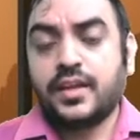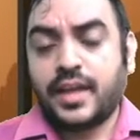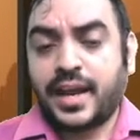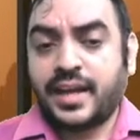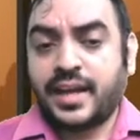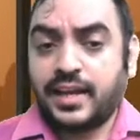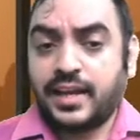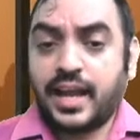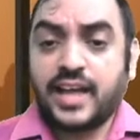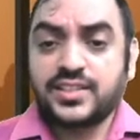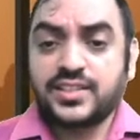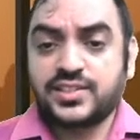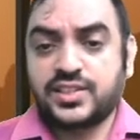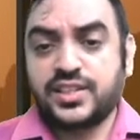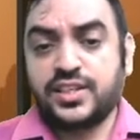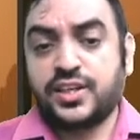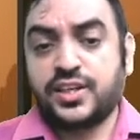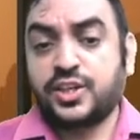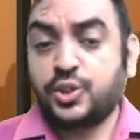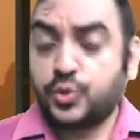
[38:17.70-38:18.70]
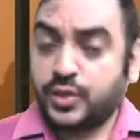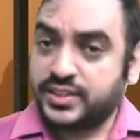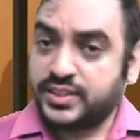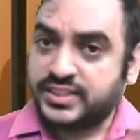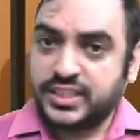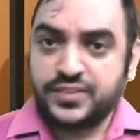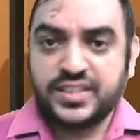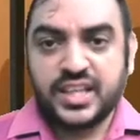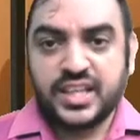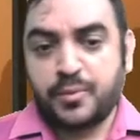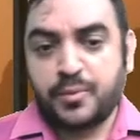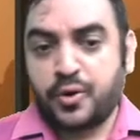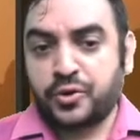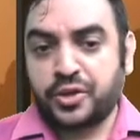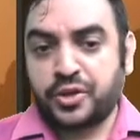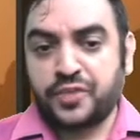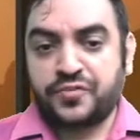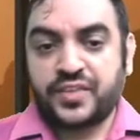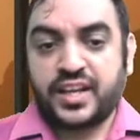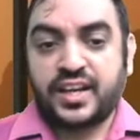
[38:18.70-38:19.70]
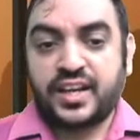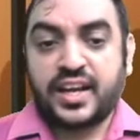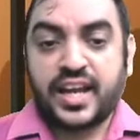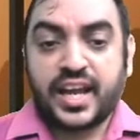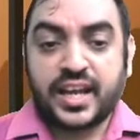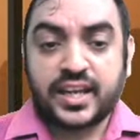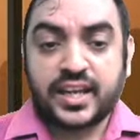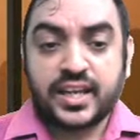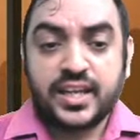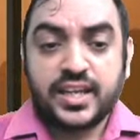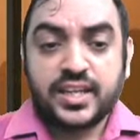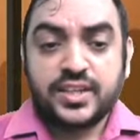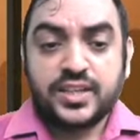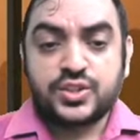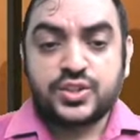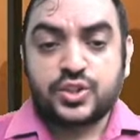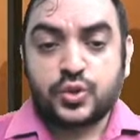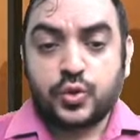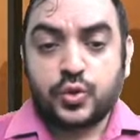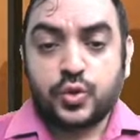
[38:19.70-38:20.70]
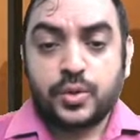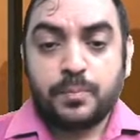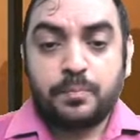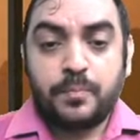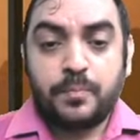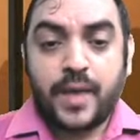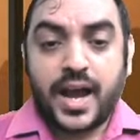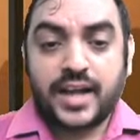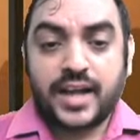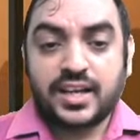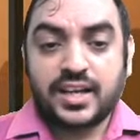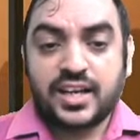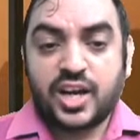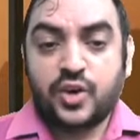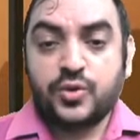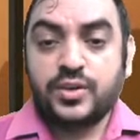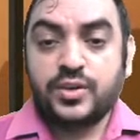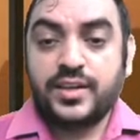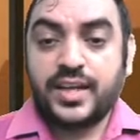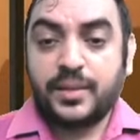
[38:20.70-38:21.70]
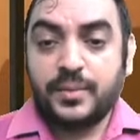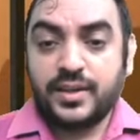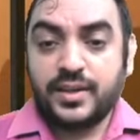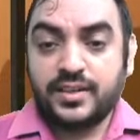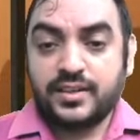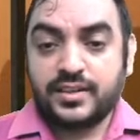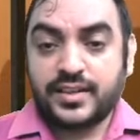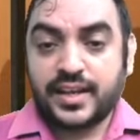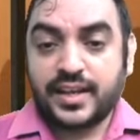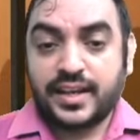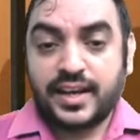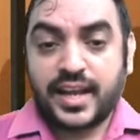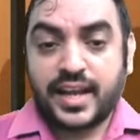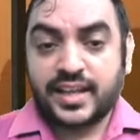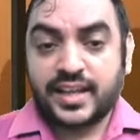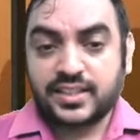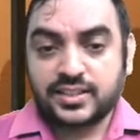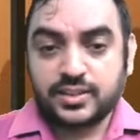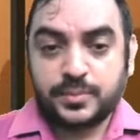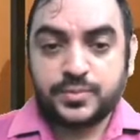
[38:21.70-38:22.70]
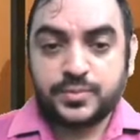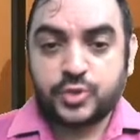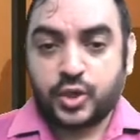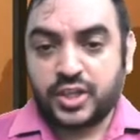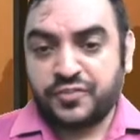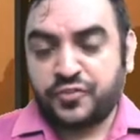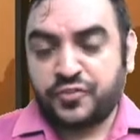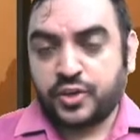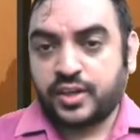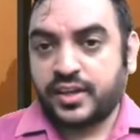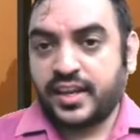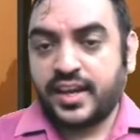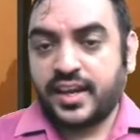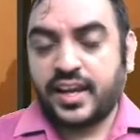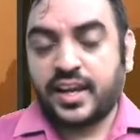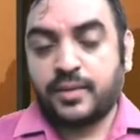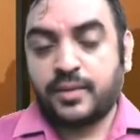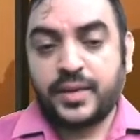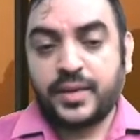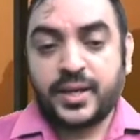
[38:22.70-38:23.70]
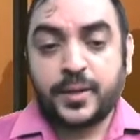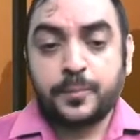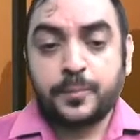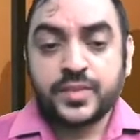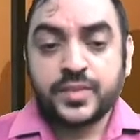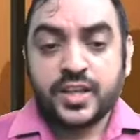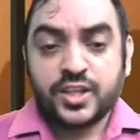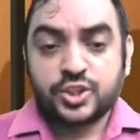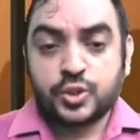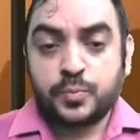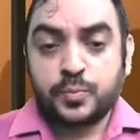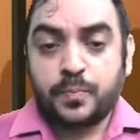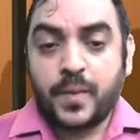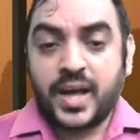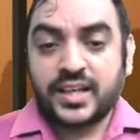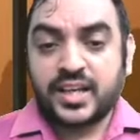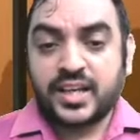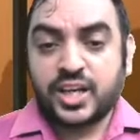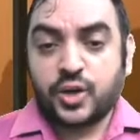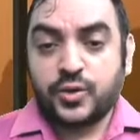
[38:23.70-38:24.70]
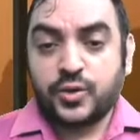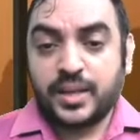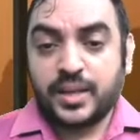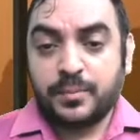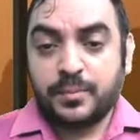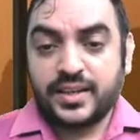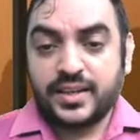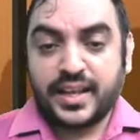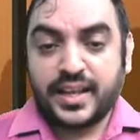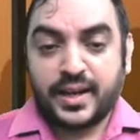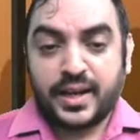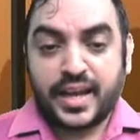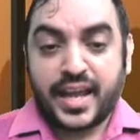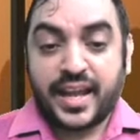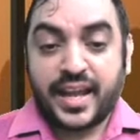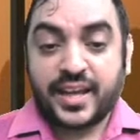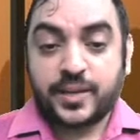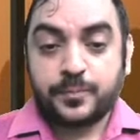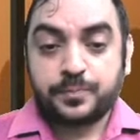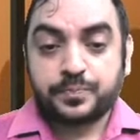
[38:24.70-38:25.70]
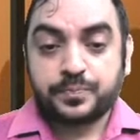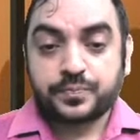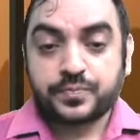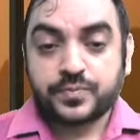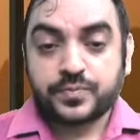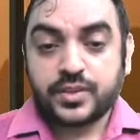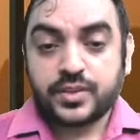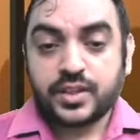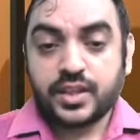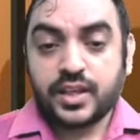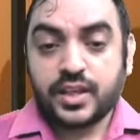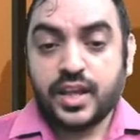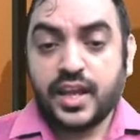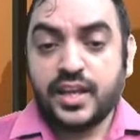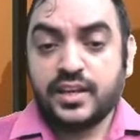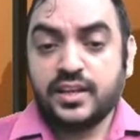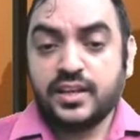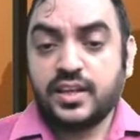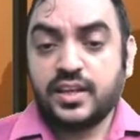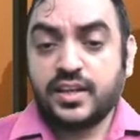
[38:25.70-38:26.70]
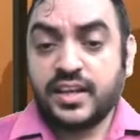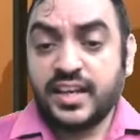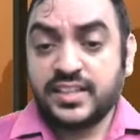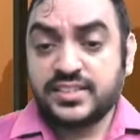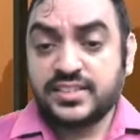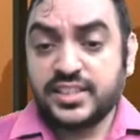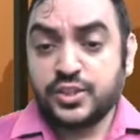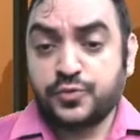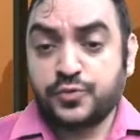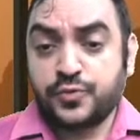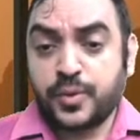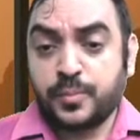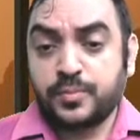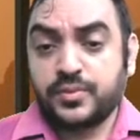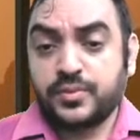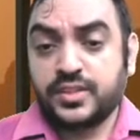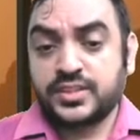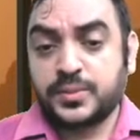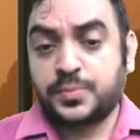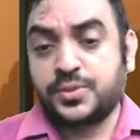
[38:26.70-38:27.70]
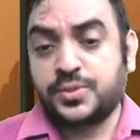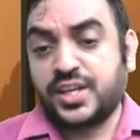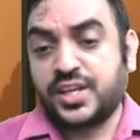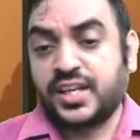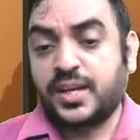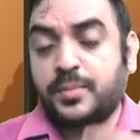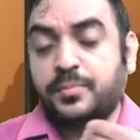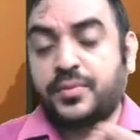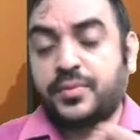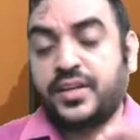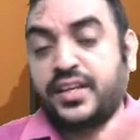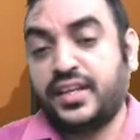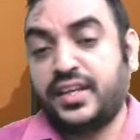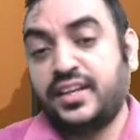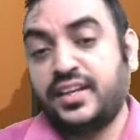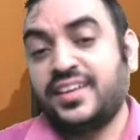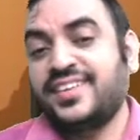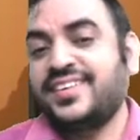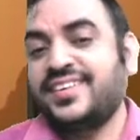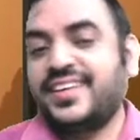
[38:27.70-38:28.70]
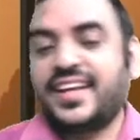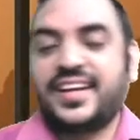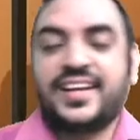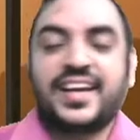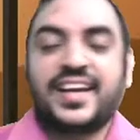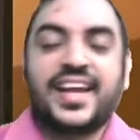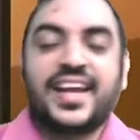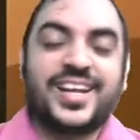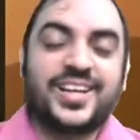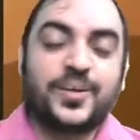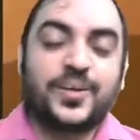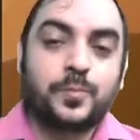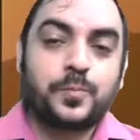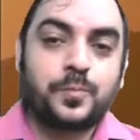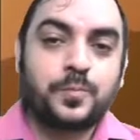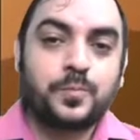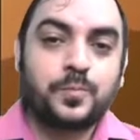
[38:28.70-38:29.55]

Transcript: and last year you receive the amount of 10 lakh so bank account debit 10 lakh. I'm sorry for realignment. So bank account debit 10 lakh and received from the subsidiary company 10 lakh.